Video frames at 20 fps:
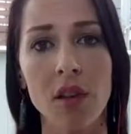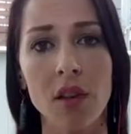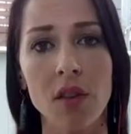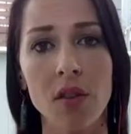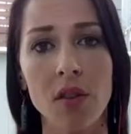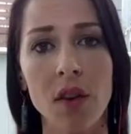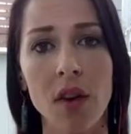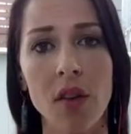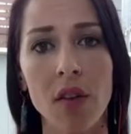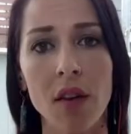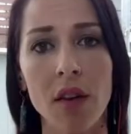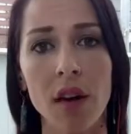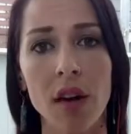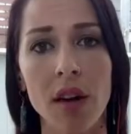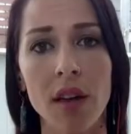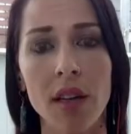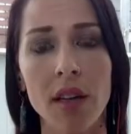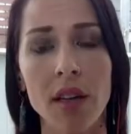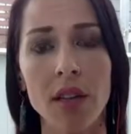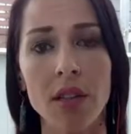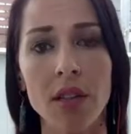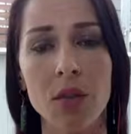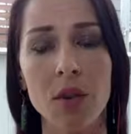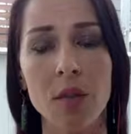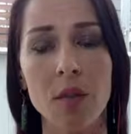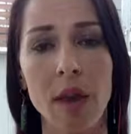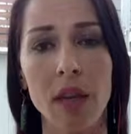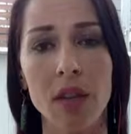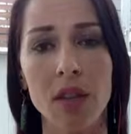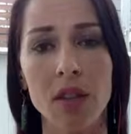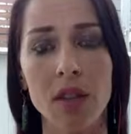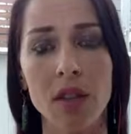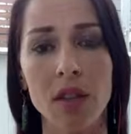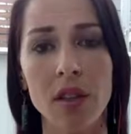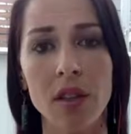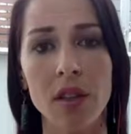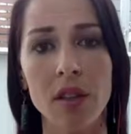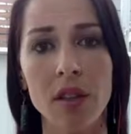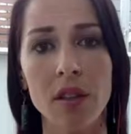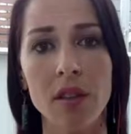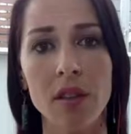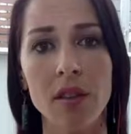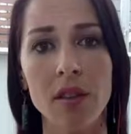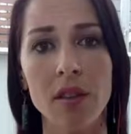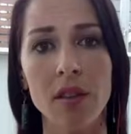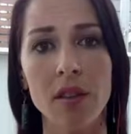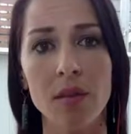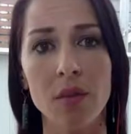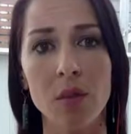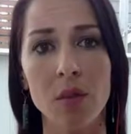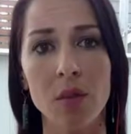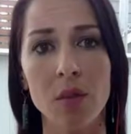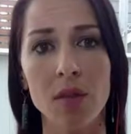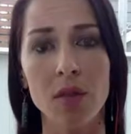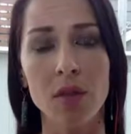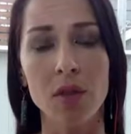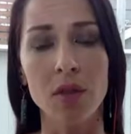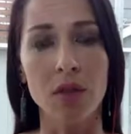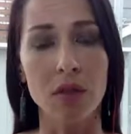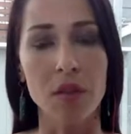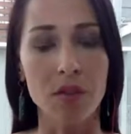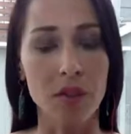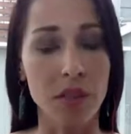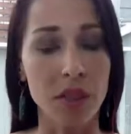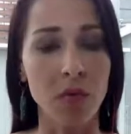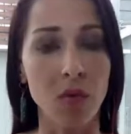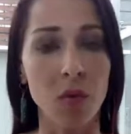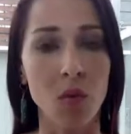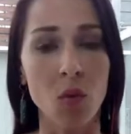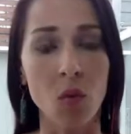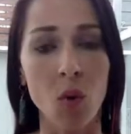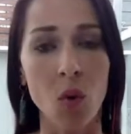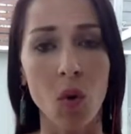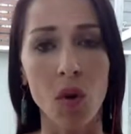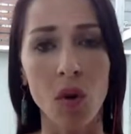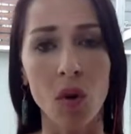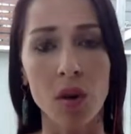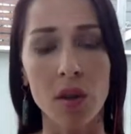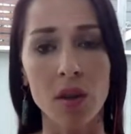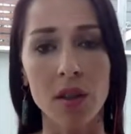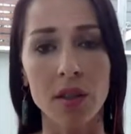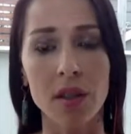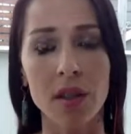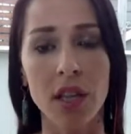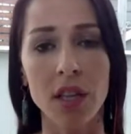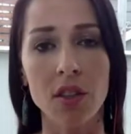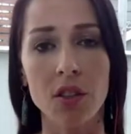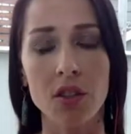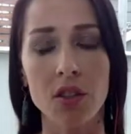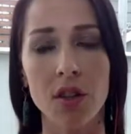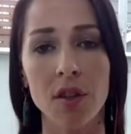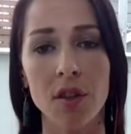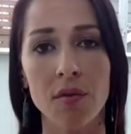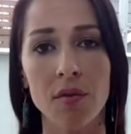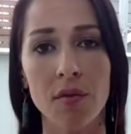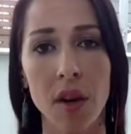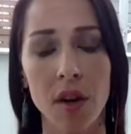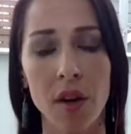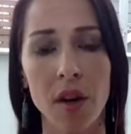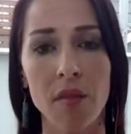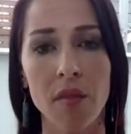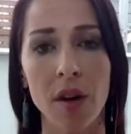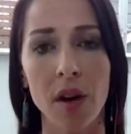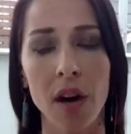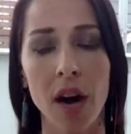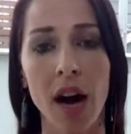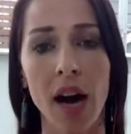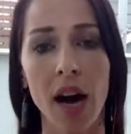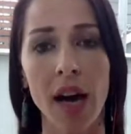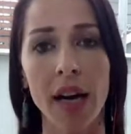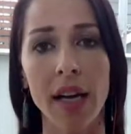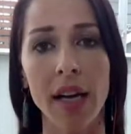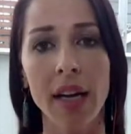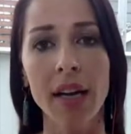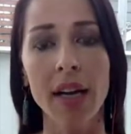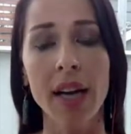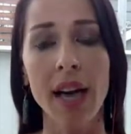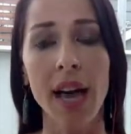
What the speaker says: ground there. As you would imagine, we're on the verge of a civil war. The tensions are very, very high.